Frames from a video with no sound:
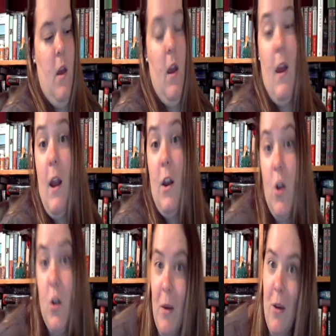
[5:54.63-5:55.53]
And I gotta
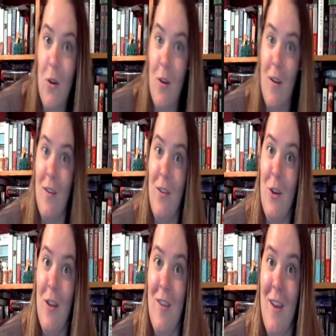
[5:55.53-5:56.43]
charge my Nook because, as you
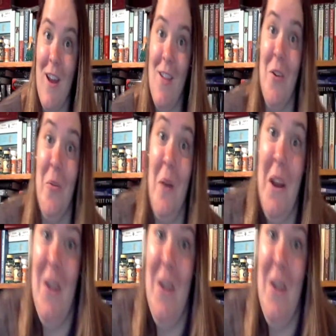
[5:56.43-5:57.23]
can see, I got a lot of reading